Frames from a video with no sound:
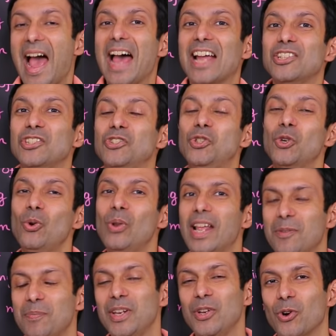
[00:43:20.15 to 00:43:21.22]
And do
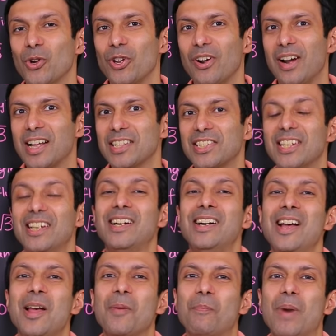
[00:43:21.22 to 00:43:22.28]
let me know your answer
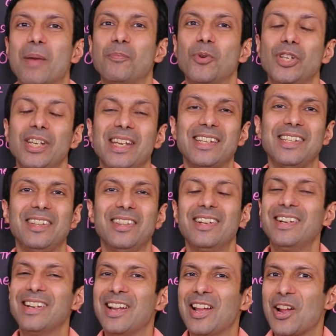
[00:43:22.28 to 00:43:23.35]
by putting it in
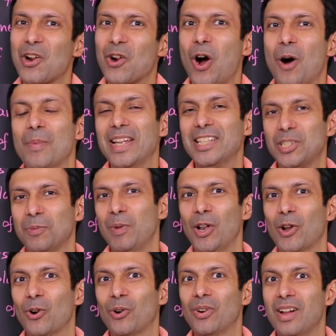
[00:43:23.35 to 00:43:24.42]
the comments
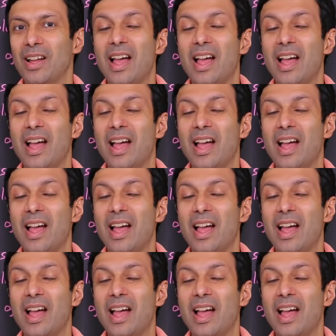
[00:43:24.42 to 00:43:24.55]
below.